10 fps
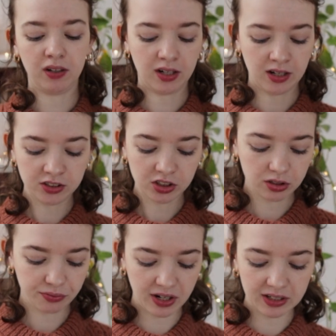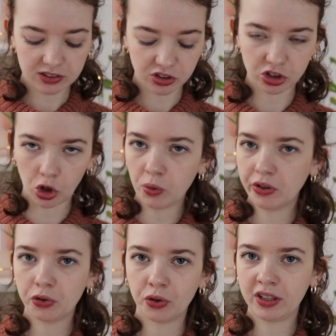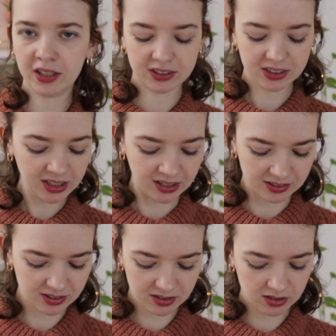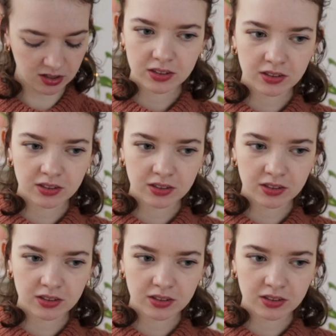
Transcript: And I just find it so annoying and tedious.